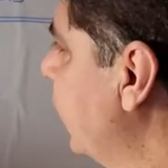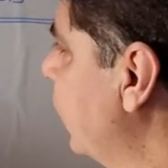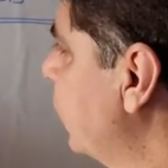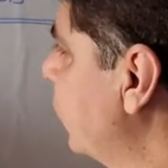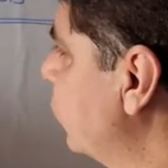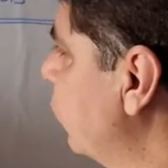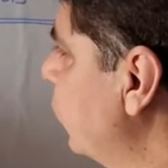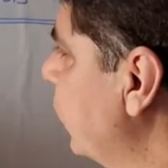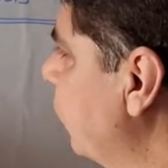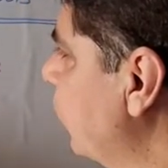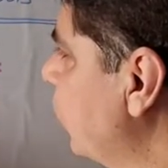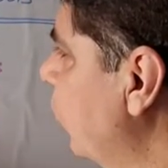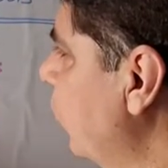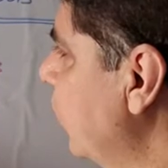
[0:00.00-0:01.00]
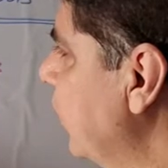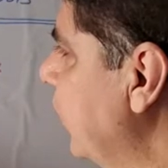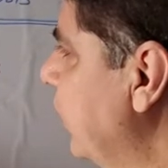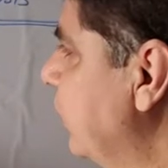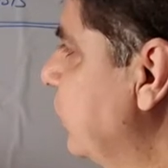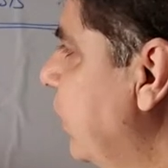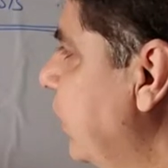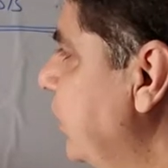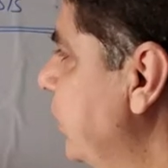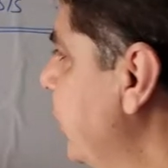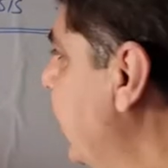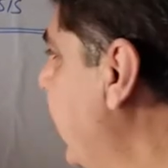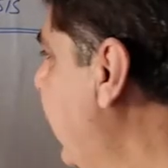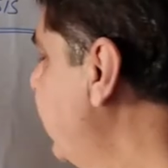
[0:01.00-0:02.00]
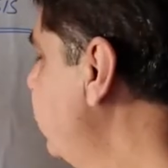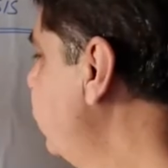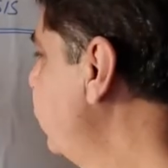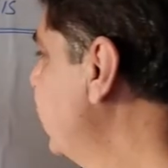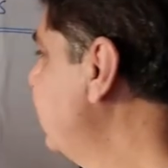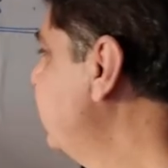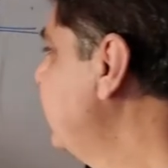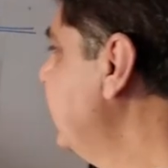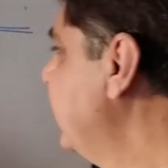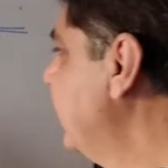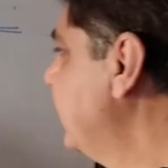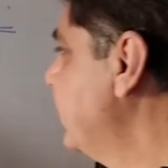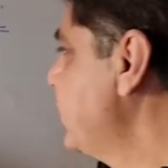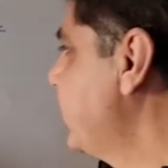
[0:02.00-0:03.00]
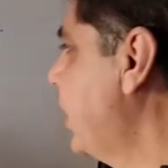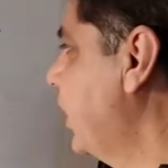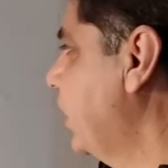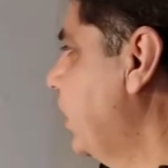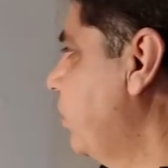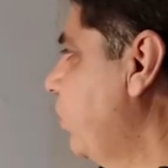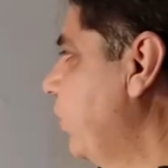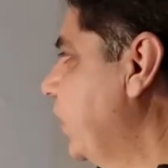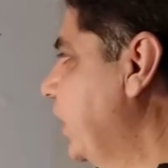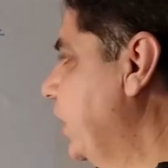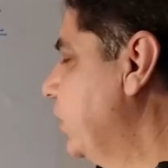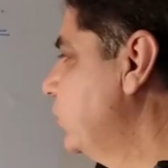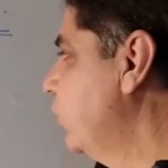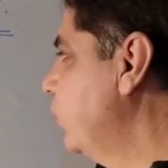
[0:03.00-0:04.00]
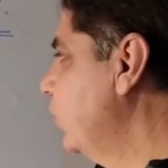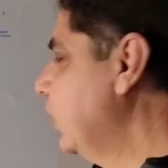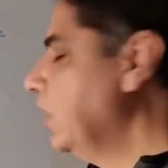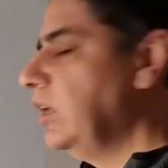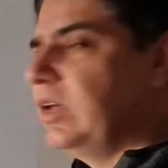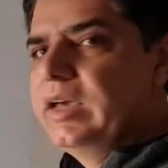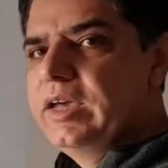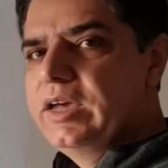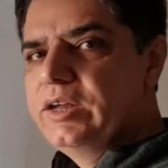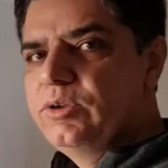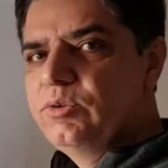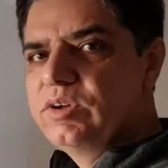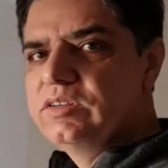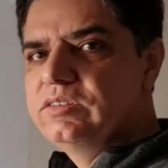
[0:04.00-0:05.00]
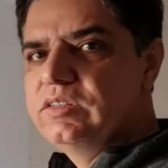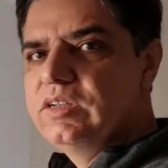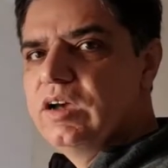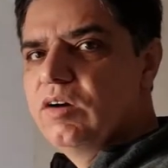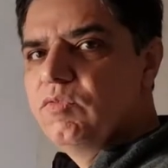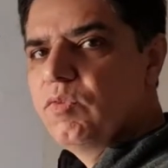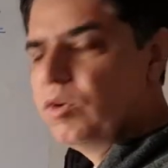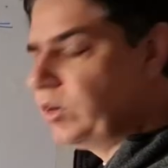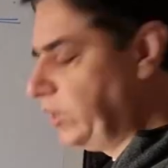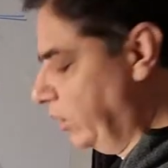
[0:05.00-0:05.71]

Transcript: Sodium would go inside, as you can see in this diagram over here. So here you can see a faulty